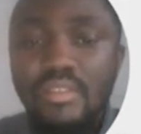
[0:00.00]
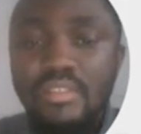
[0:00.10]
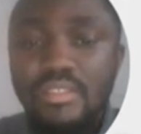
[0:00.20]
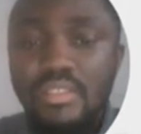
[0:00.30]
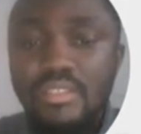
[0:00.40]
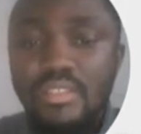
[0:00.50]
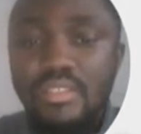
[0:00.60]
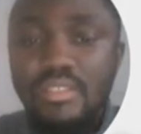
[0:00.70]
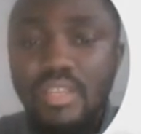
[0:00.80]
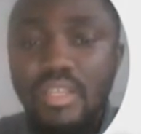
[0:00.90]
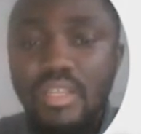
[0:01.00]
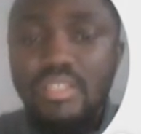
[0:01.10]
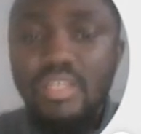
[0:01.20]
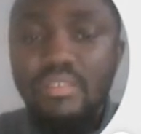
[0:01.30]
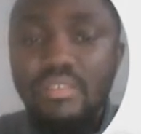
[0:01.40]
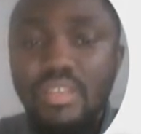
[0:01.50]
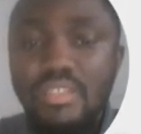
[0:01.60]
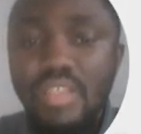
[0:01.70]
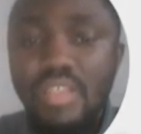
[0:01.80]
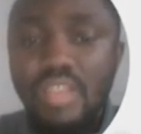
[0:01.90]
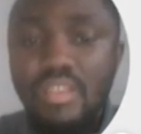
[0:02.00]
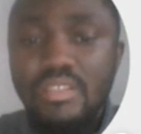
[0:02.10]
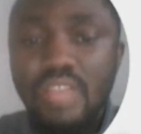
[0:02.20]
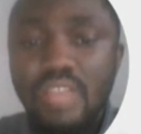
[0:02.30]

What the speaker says: since side is giving here, side here,